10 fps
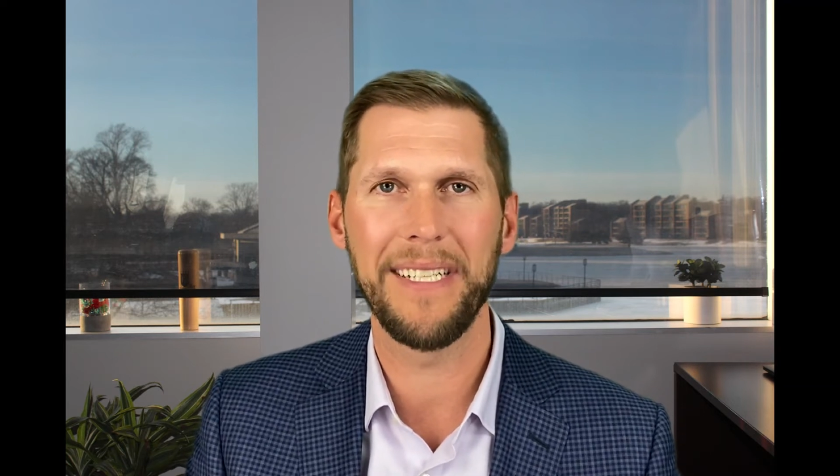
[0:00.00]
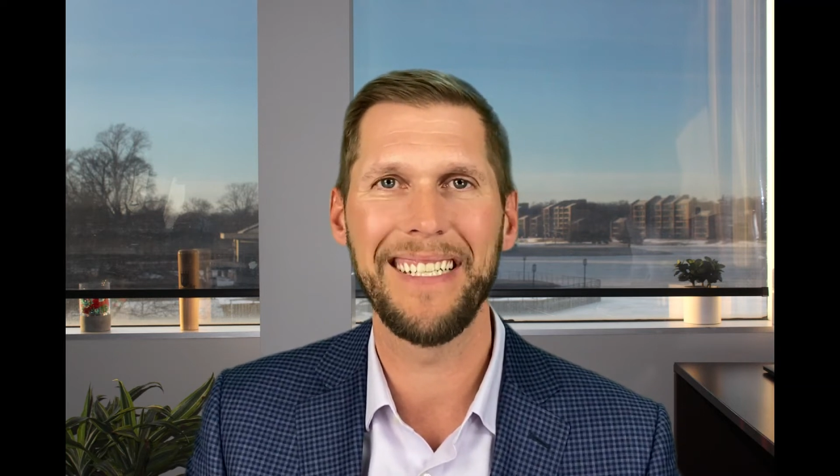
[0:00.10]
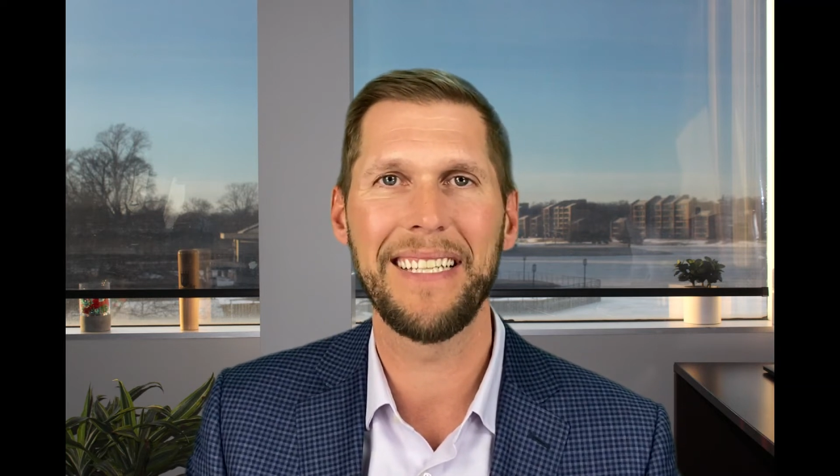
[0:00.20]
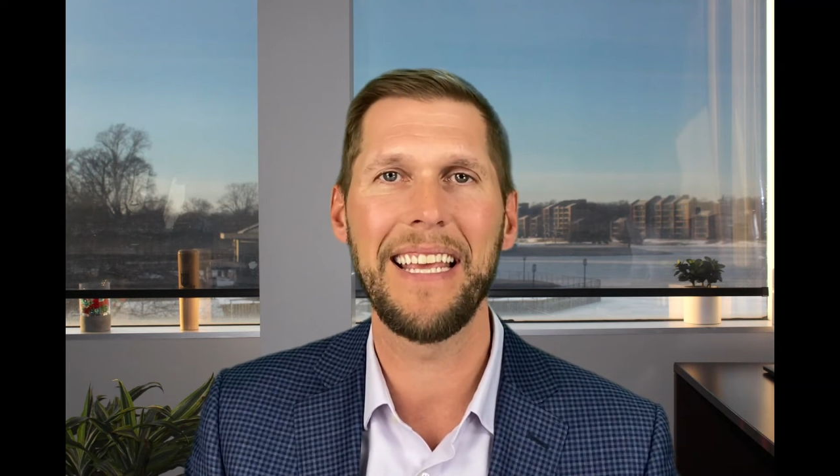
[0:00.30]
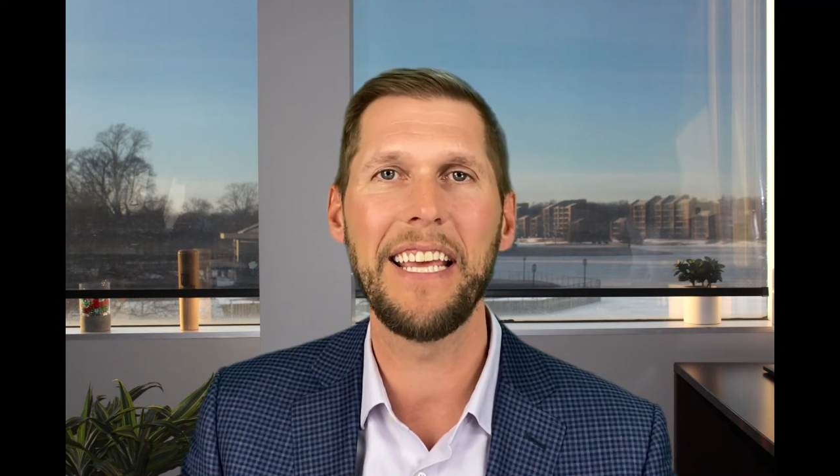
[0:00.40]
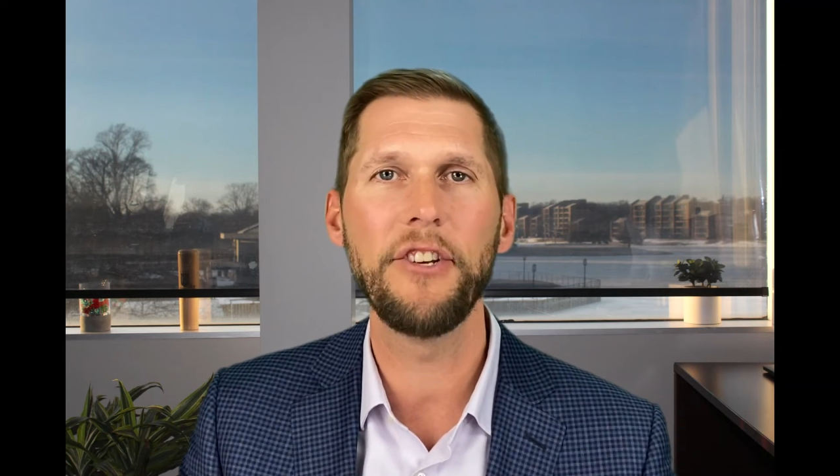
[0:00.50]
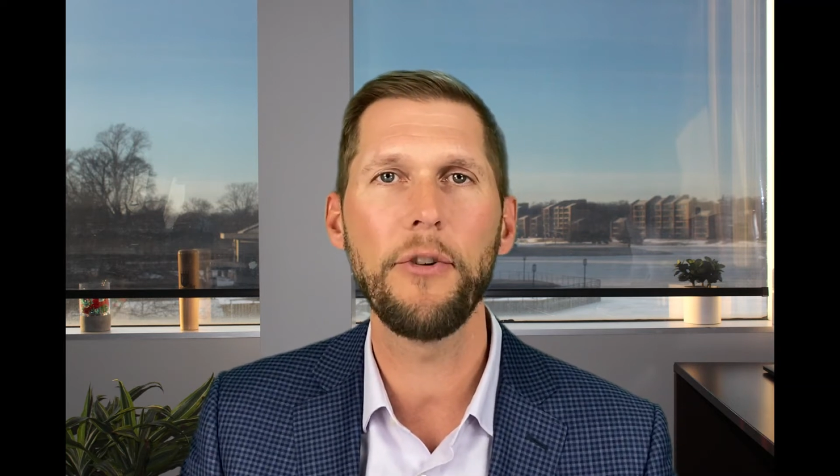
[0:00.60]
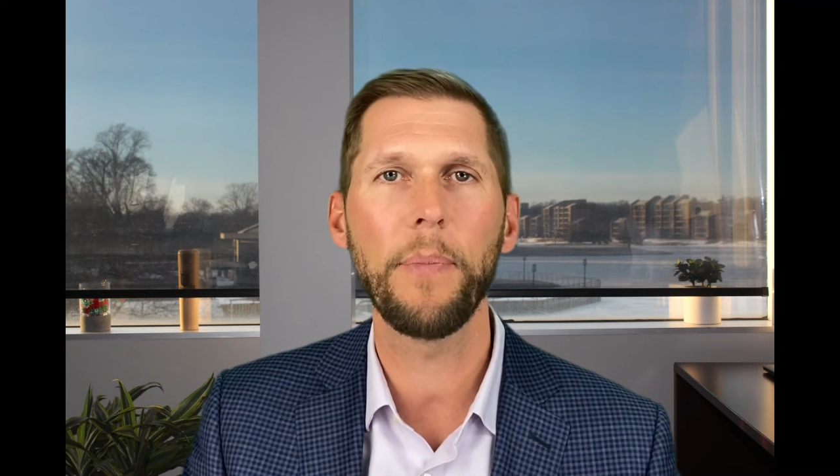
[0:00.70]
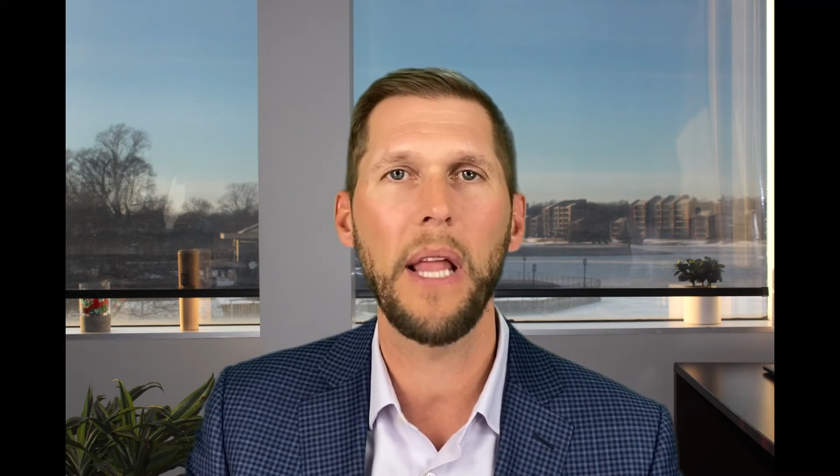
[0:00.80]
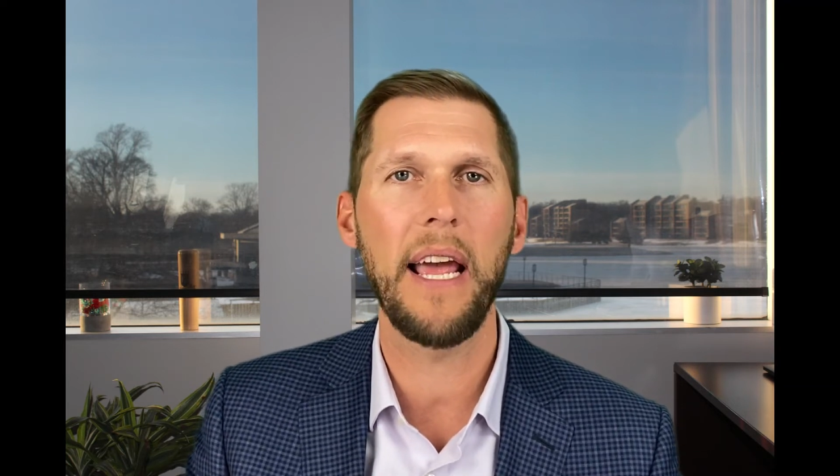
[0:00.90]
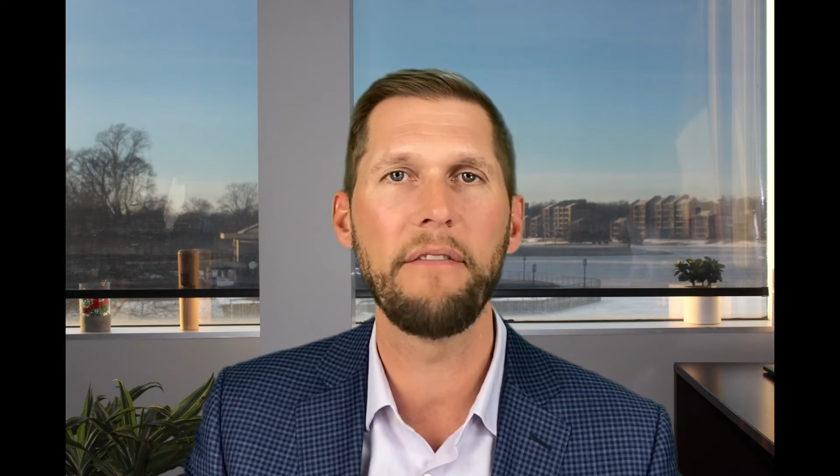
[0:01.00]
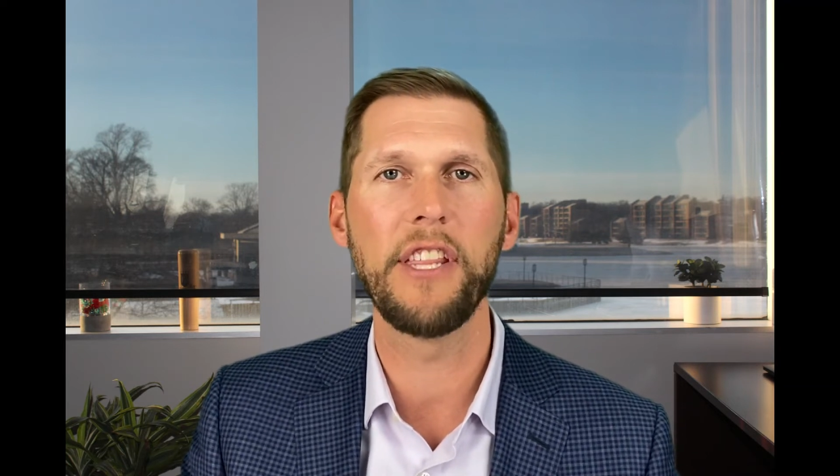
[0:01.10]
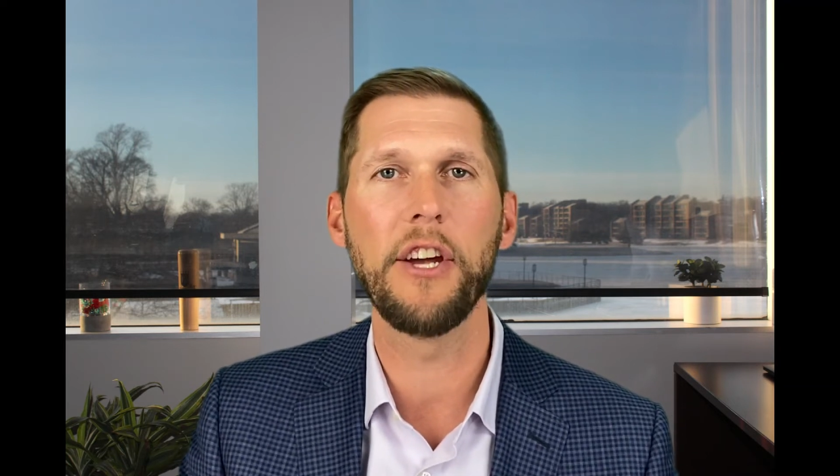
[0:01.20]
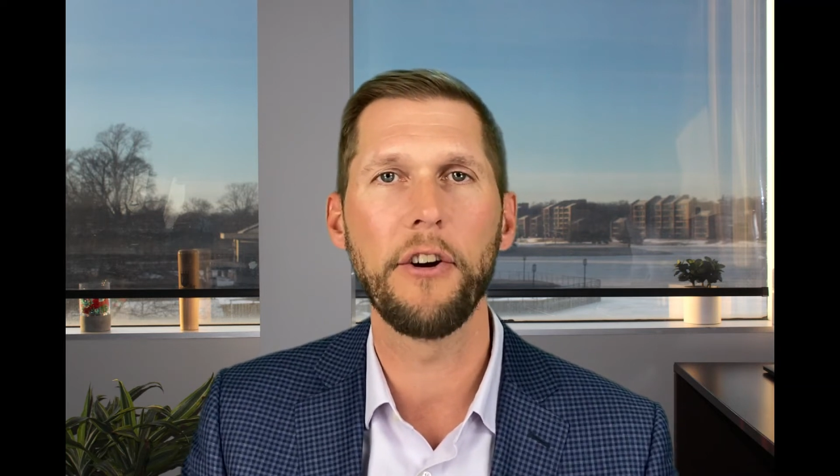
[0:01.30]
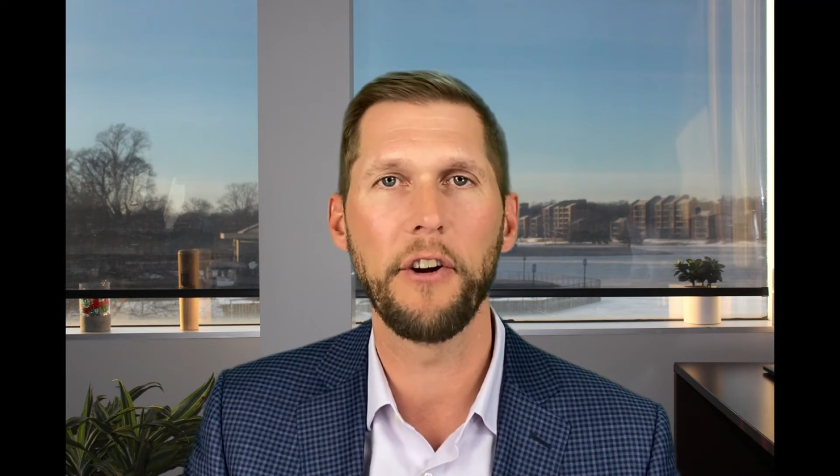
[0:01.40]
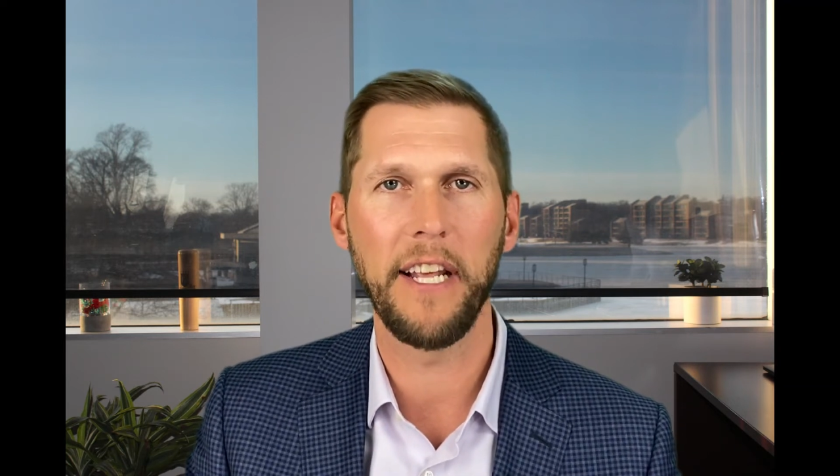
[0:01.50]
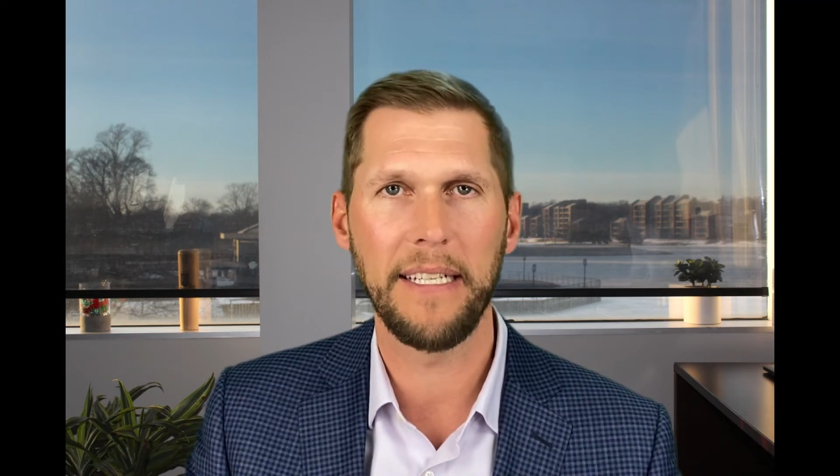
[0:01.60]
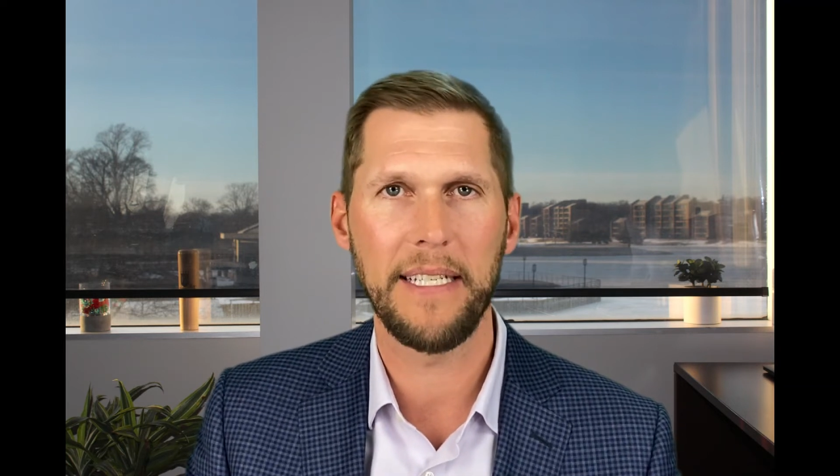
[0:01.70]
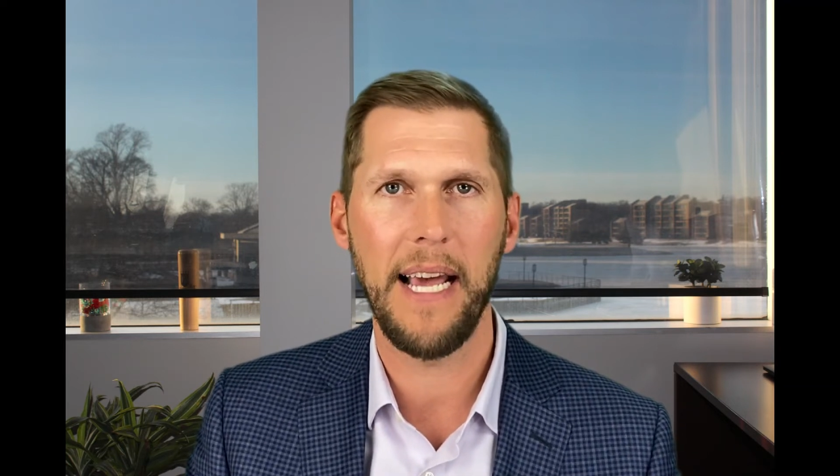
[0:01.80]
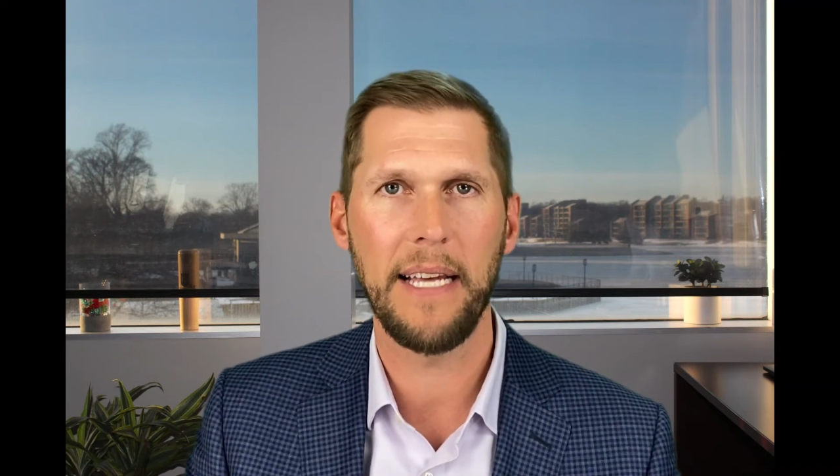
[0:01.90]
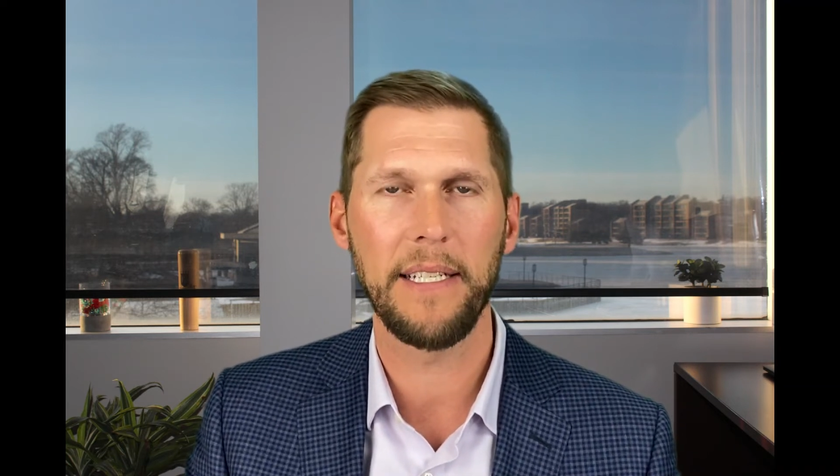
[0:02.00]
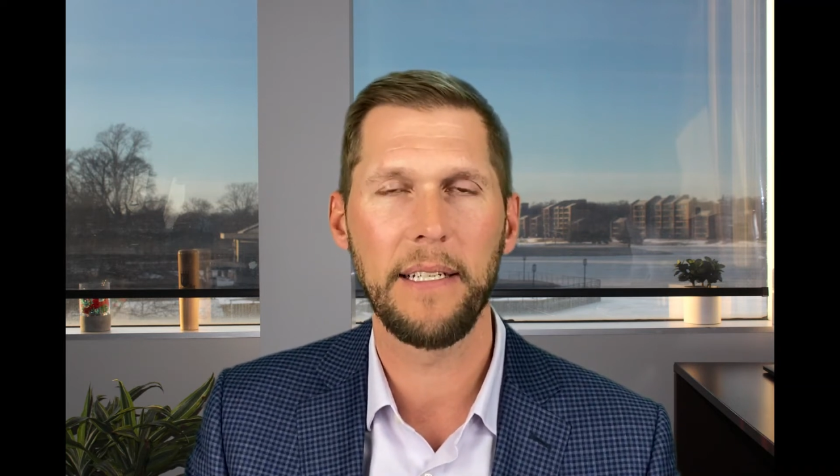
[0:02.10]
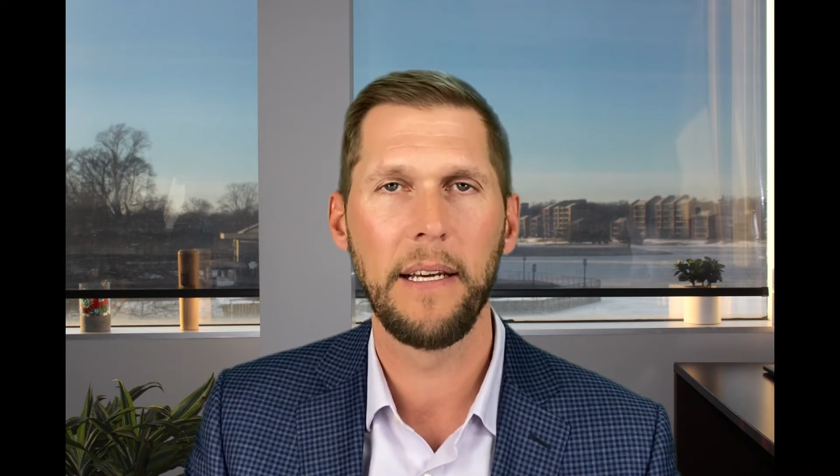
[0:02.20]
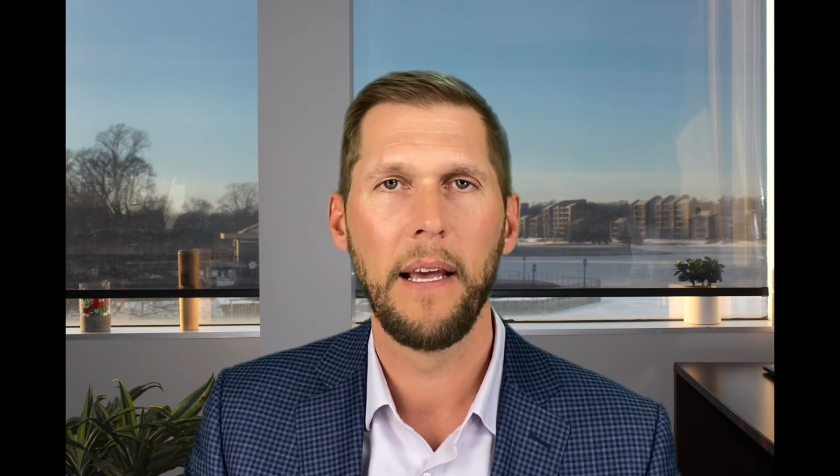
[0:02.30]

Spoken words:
is the interplay of the earnings test.